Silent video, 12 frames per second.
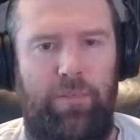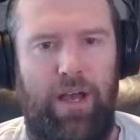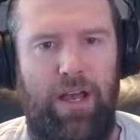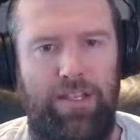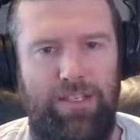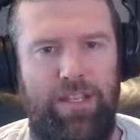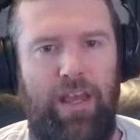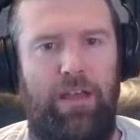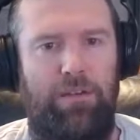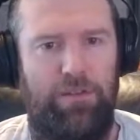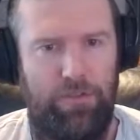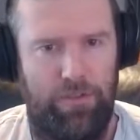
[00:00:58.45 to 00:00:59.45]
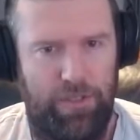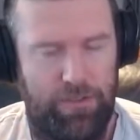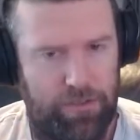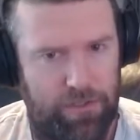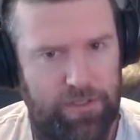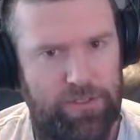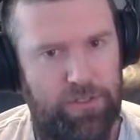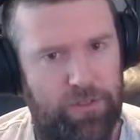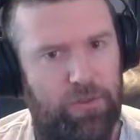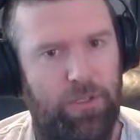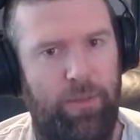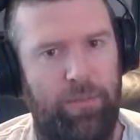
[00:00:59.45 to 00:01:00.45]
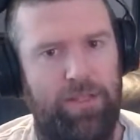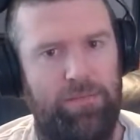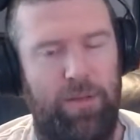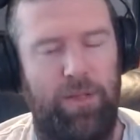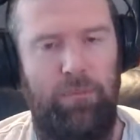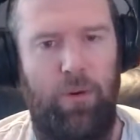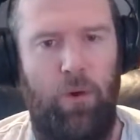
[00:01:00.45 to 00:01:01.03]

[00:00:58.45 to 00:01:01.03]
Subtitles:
past that doing a traditional MSP